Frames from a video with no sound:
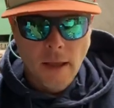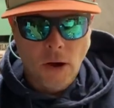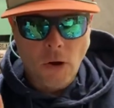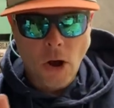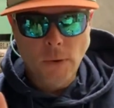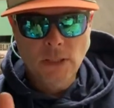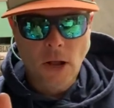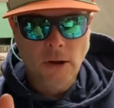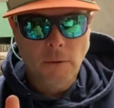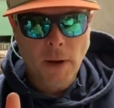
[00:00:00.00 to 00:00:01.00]
are always
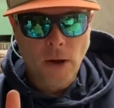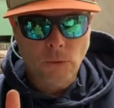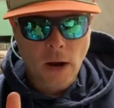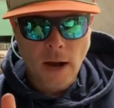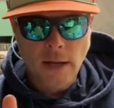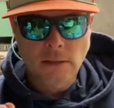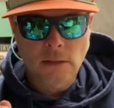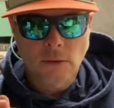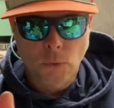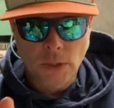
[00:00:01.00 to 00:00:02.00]
talking about rods,
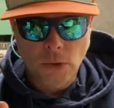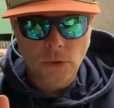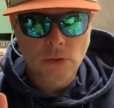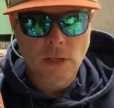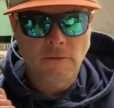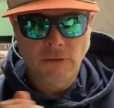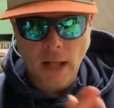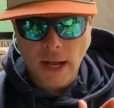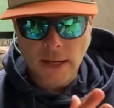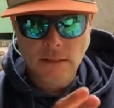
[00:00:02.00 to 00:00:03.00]
reels, and
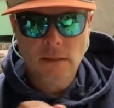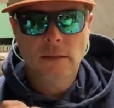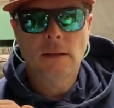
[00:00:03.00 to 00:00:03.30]
flies.